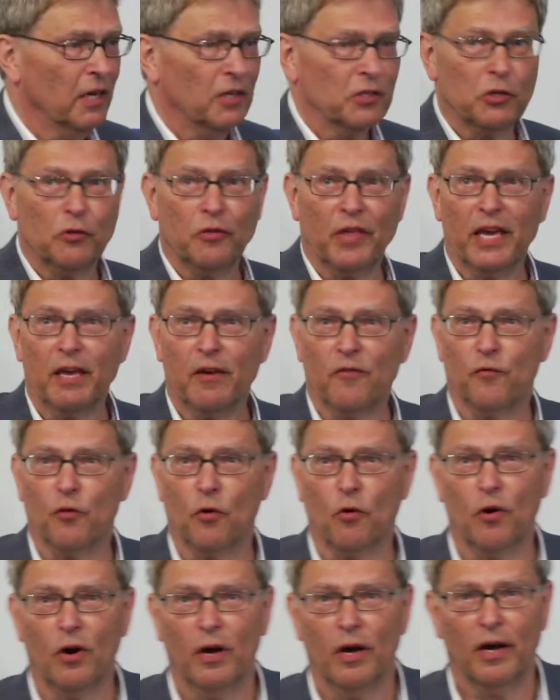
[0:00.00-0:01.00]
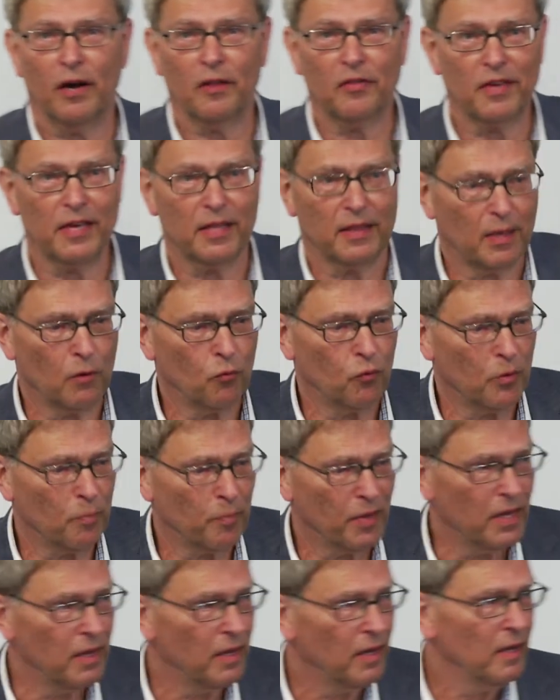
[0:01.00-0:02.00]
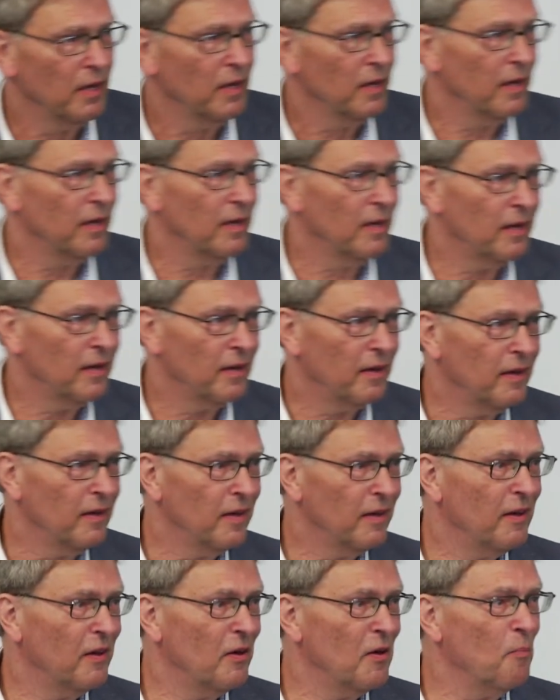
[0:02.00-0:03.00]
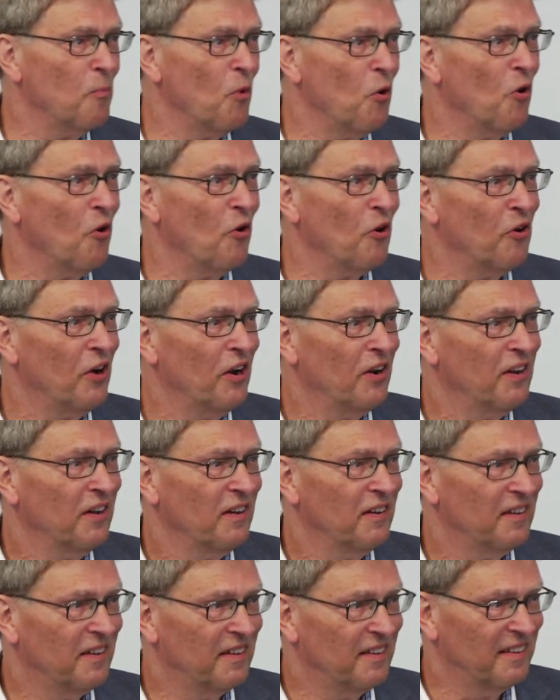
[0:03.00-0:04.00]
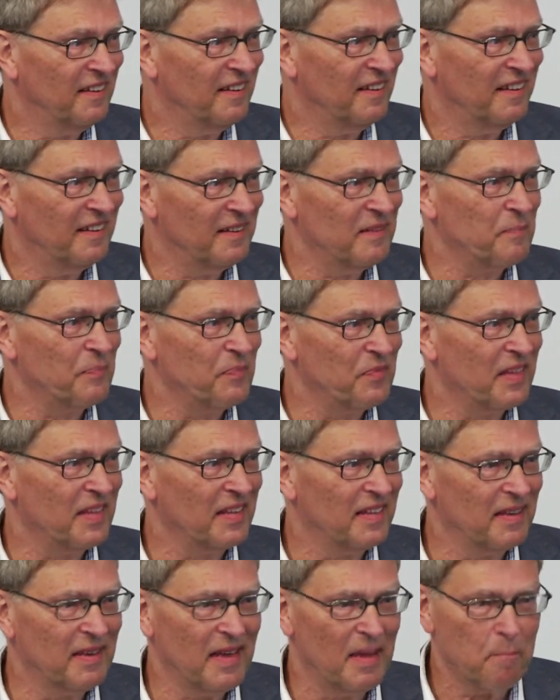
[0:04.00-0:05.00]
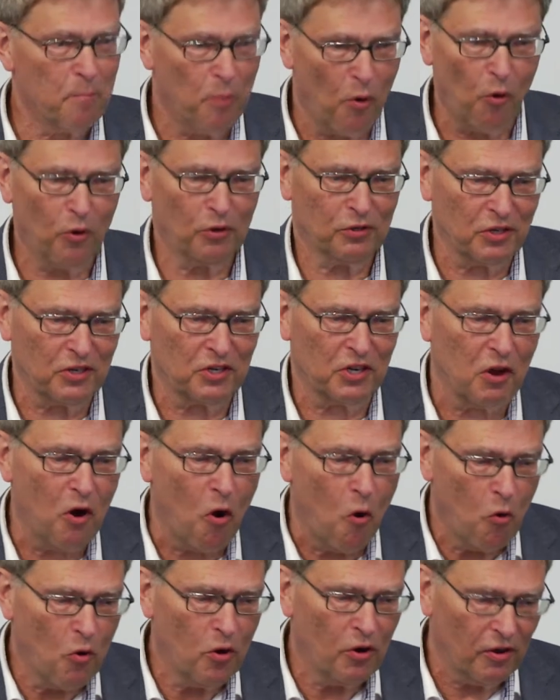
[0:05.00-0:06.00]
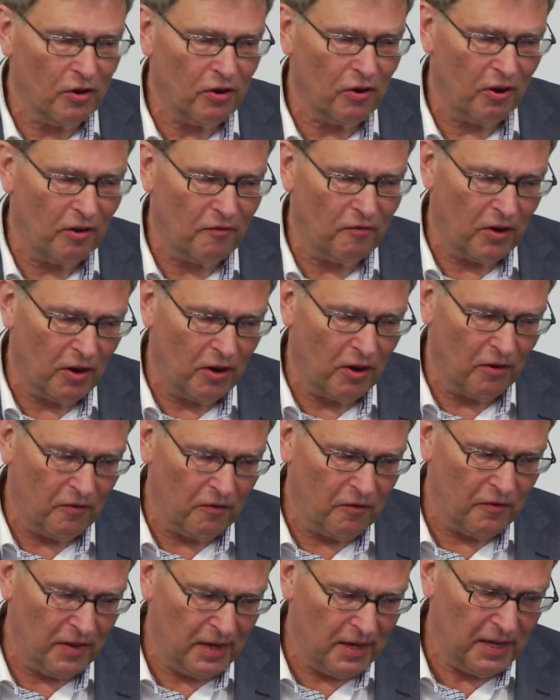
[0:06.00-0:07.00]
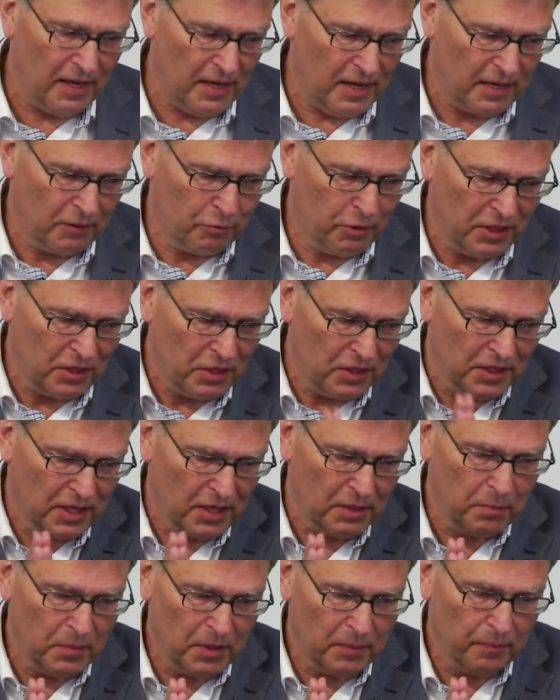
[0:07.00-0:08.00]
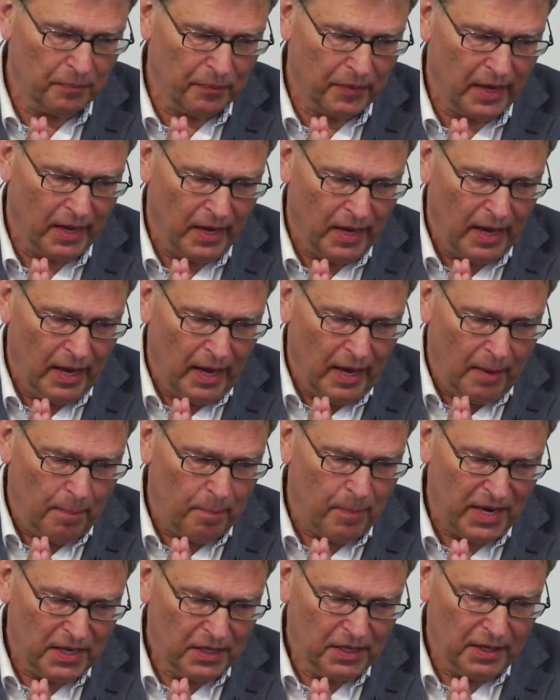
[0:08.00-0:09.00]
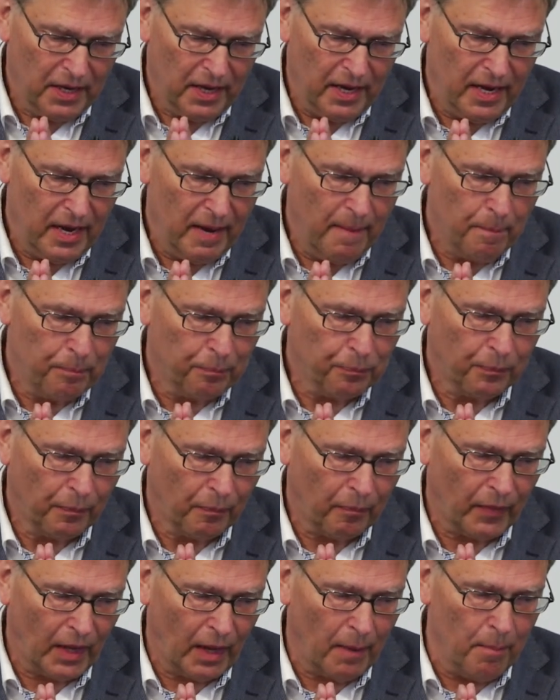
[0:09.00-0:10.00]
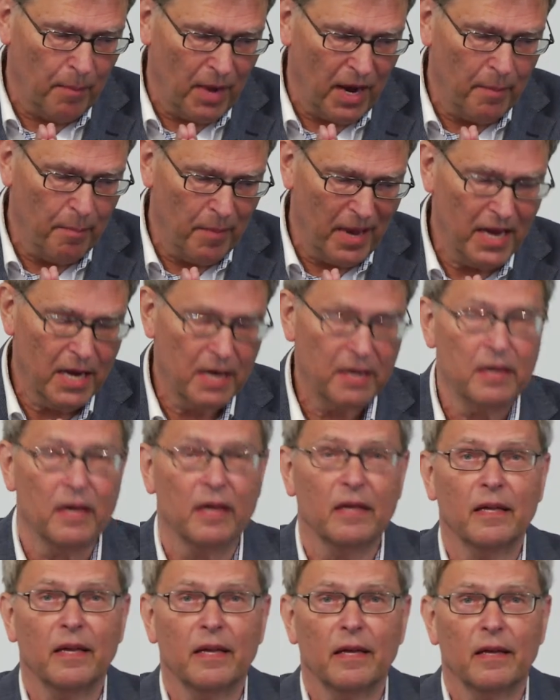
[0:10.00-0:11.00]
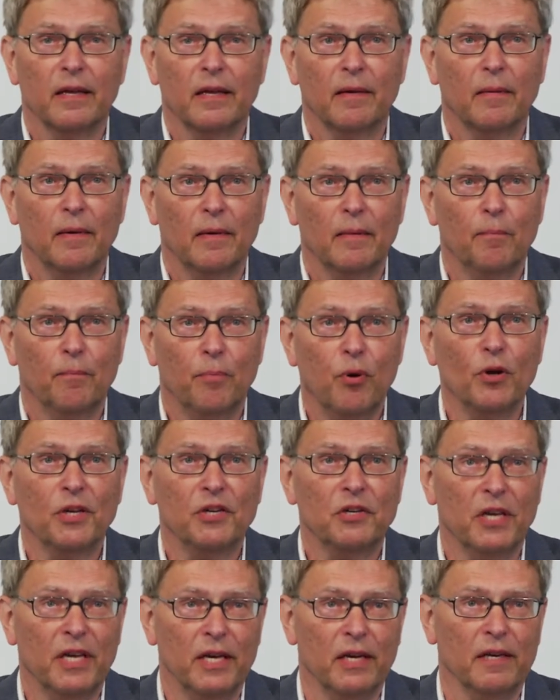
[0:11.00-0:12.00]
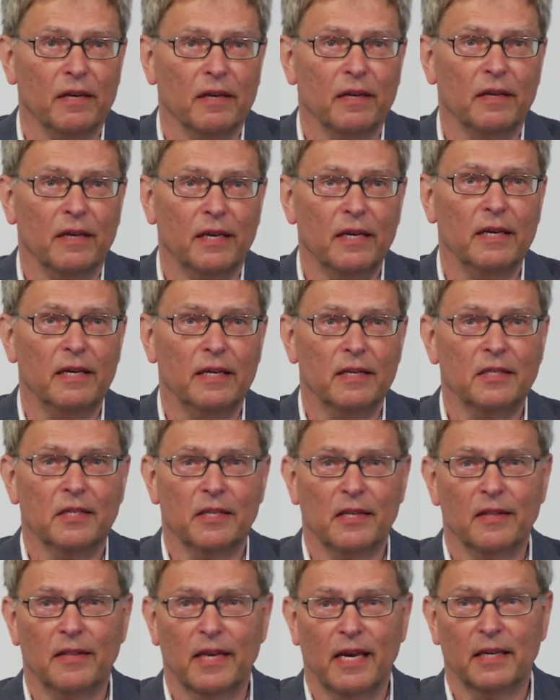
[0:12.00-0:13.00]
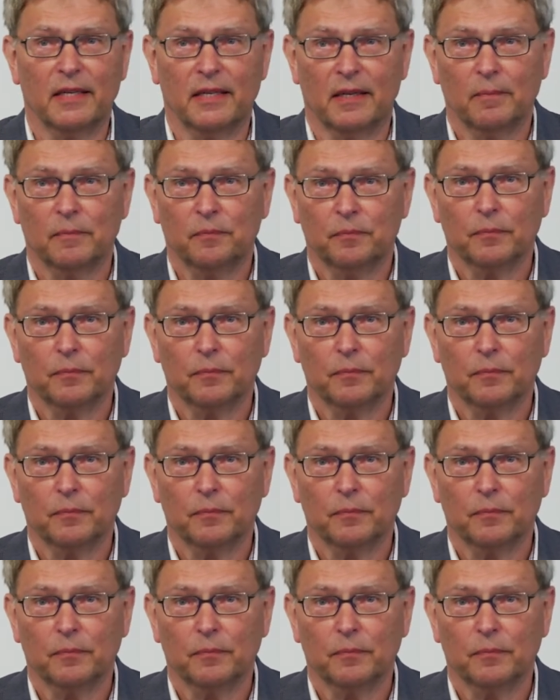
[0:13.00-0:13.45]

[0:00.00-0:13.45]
So therefore, I think there would be a more important goal of criticism. But my main point here is that